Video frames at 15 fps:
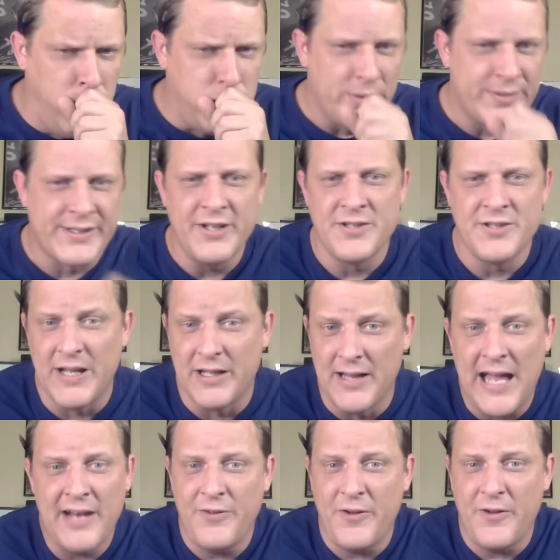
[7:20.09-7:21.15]
Excuse me. A
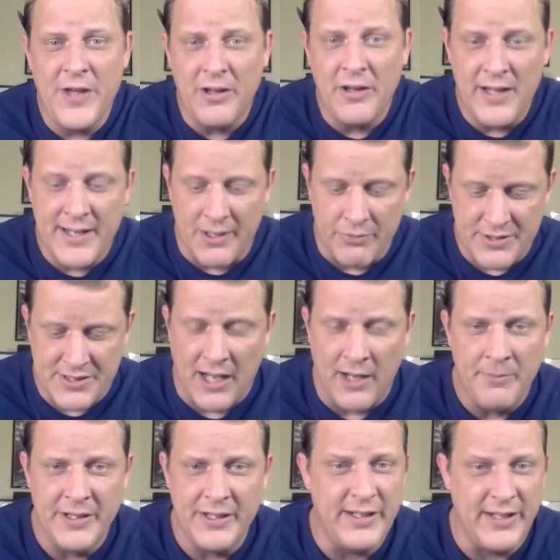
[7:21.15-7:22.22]
lot of you felt like it was
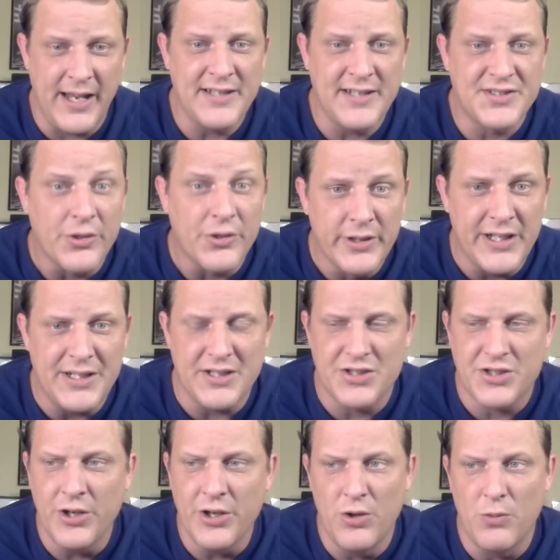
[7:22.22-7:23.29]
coming, and I certainly did
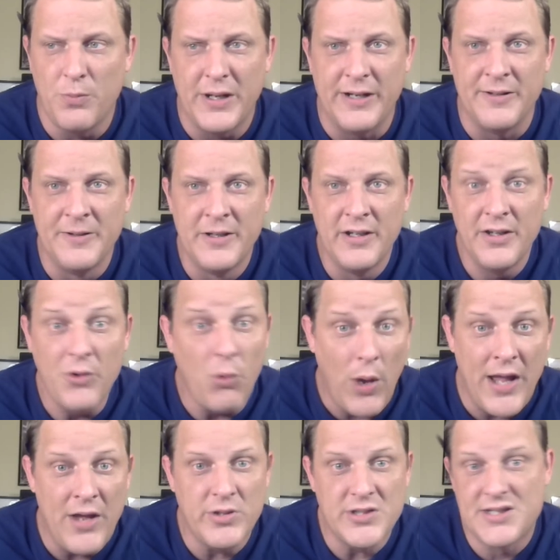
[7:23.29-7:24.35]
too. But the
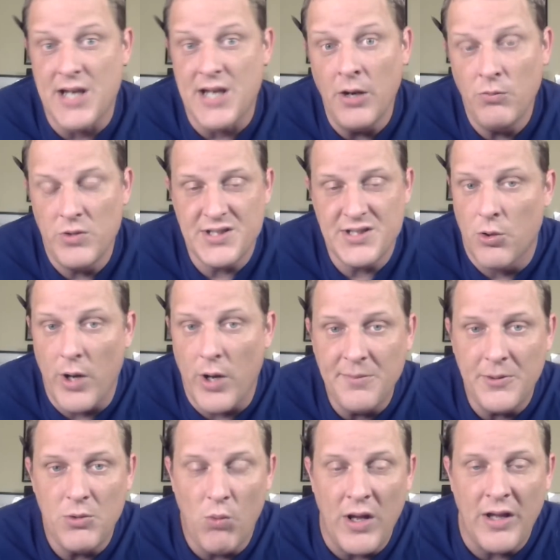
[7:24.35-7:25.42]
way it was done was
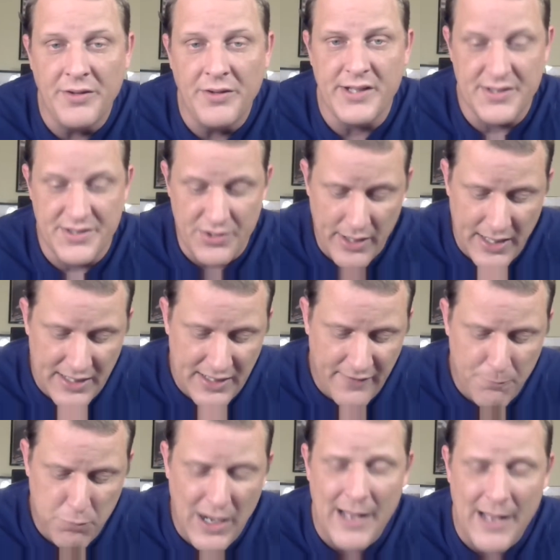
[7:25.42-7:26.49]
incredibly well done. So I got to
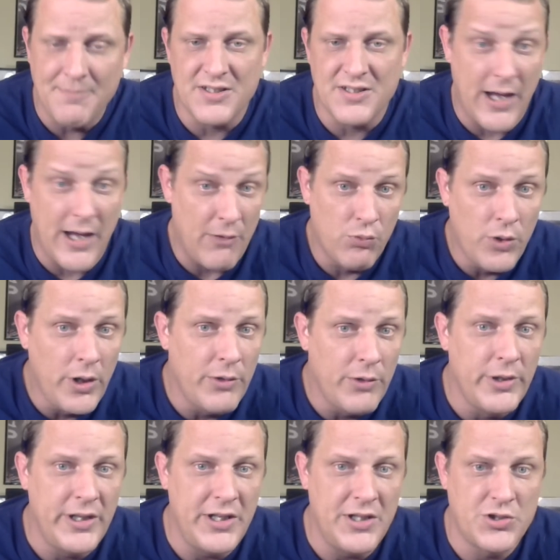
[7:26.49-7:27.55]
give props there. I really
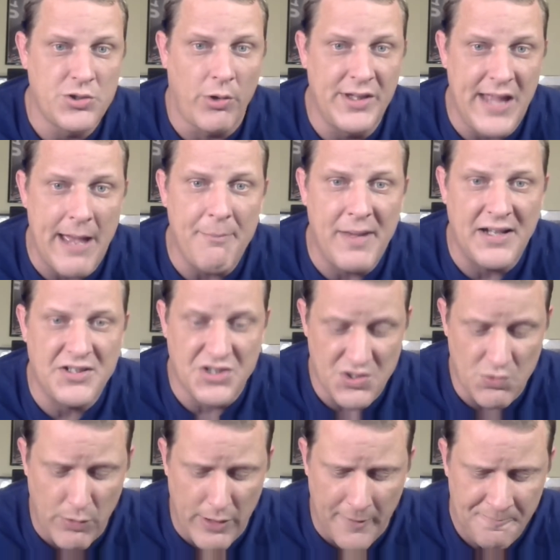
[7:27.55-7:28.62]
really enjoyed that match
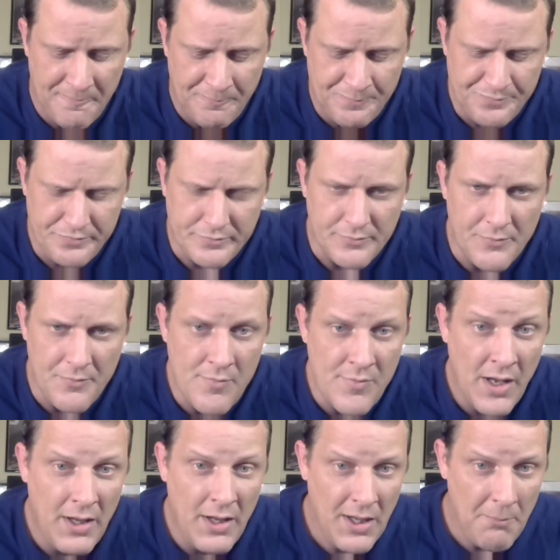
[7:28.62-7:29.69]
as well.
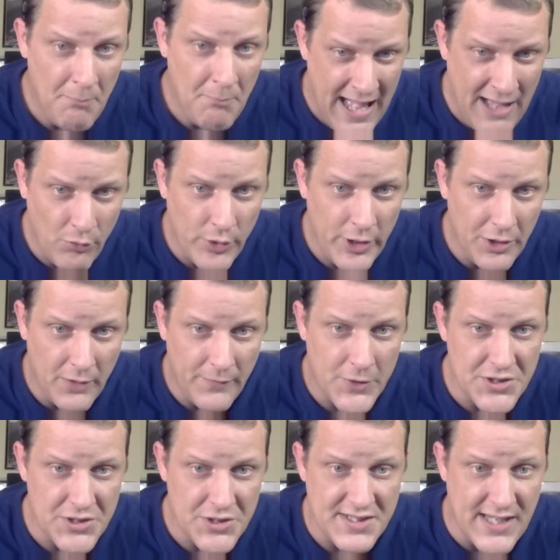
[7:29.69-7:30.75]
Matt Riddle
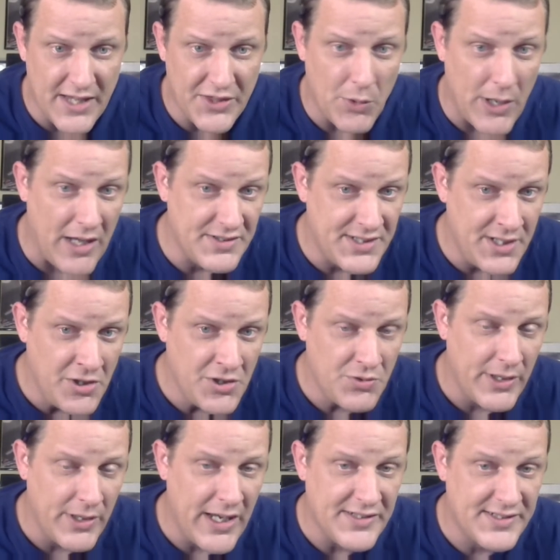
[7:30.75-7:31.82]
versus Seth Rollins. Here's
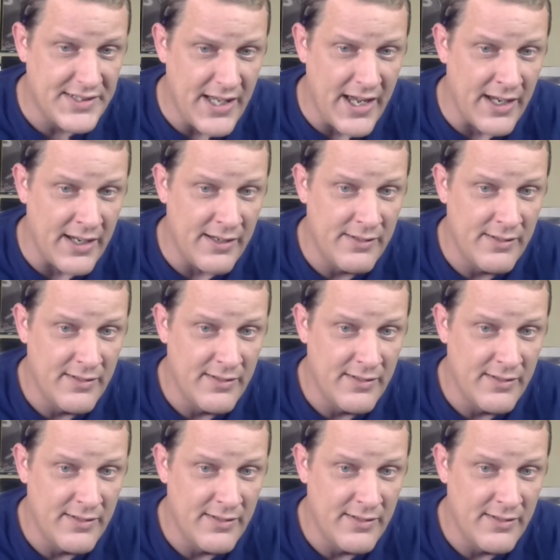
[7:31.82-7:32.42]
what I'll say.